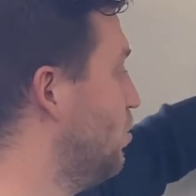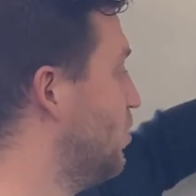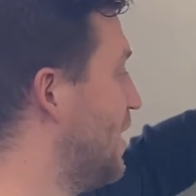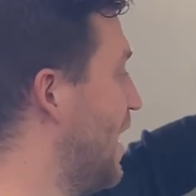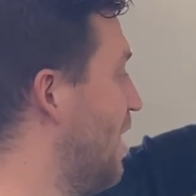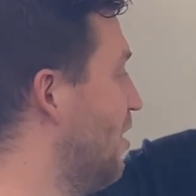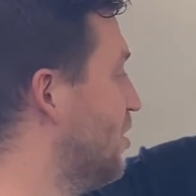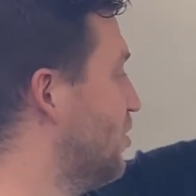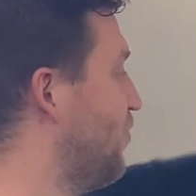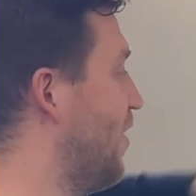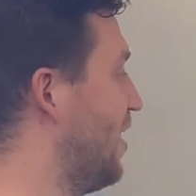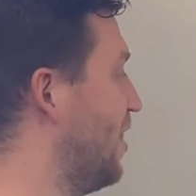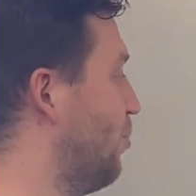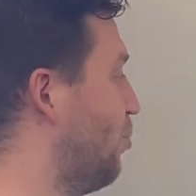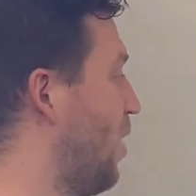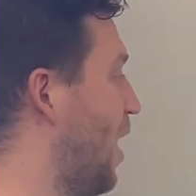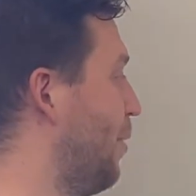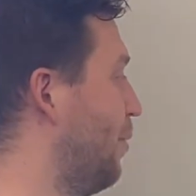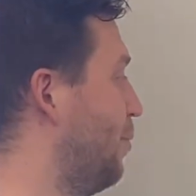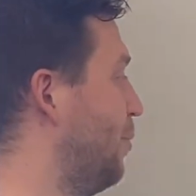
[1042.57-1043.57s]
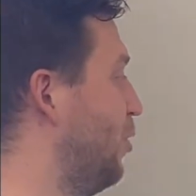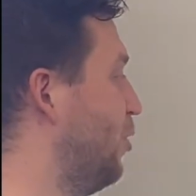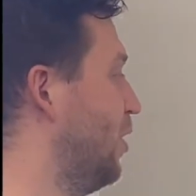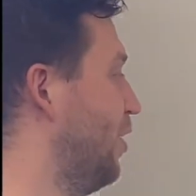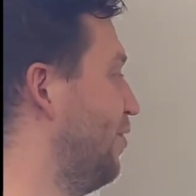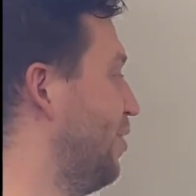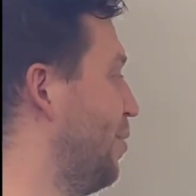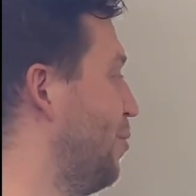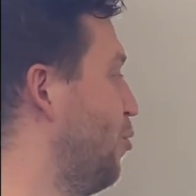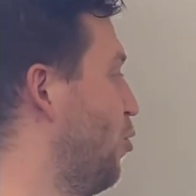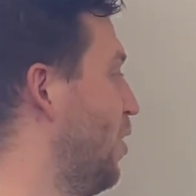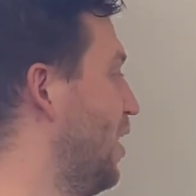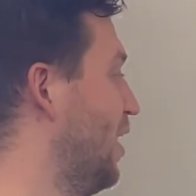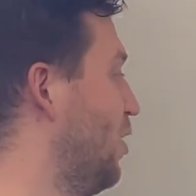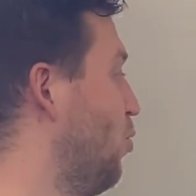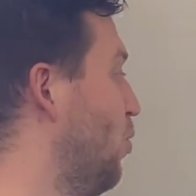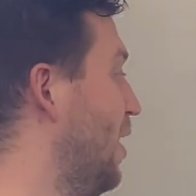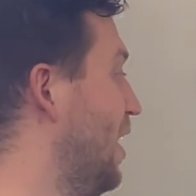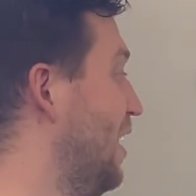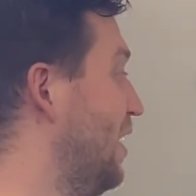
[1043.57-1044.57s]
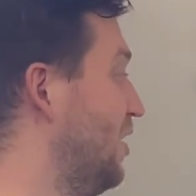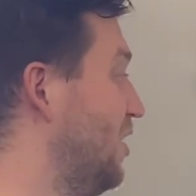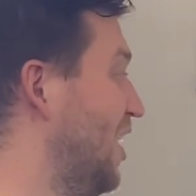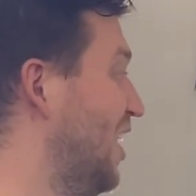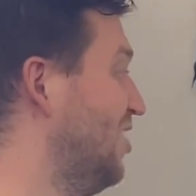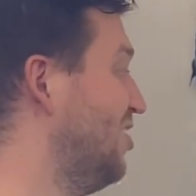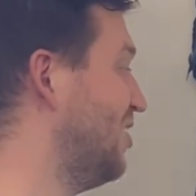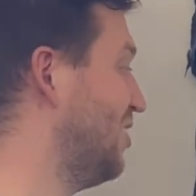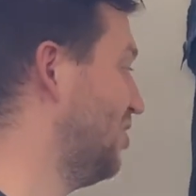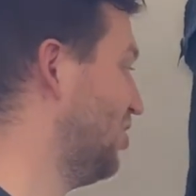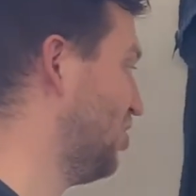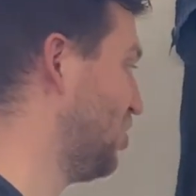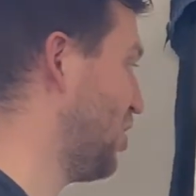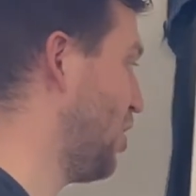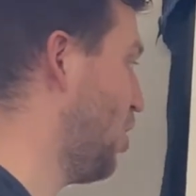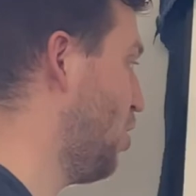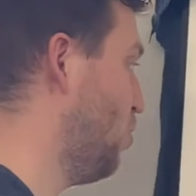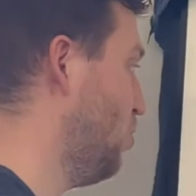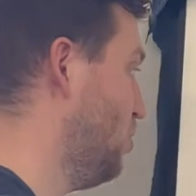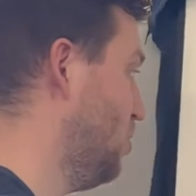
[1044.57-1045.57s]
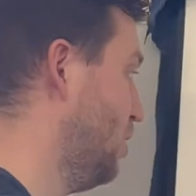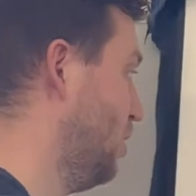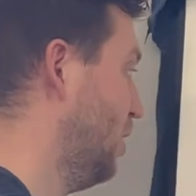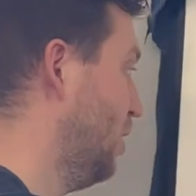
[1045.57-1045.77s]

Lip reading: Now let's find the probability of them winning when it doesn't snow.